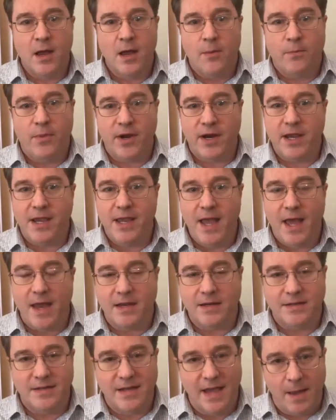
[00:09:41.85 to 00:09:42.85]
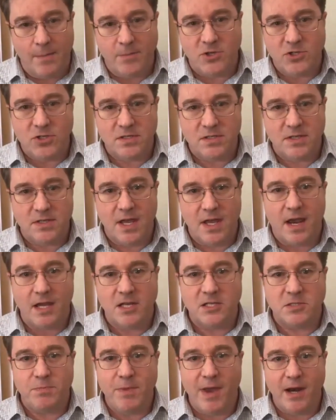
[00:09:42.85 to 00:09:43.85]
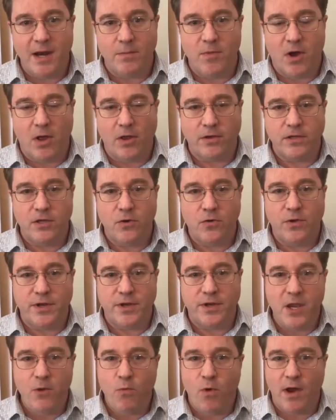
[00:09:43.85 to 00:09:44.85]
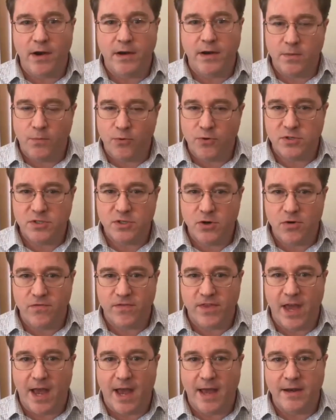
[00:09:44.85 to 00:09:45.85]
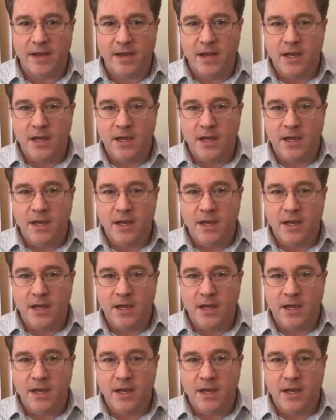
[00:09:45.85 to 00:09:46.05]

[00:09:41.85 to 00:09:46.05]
But again, it damages that Acemannan molecule, and he wanted to preserve that.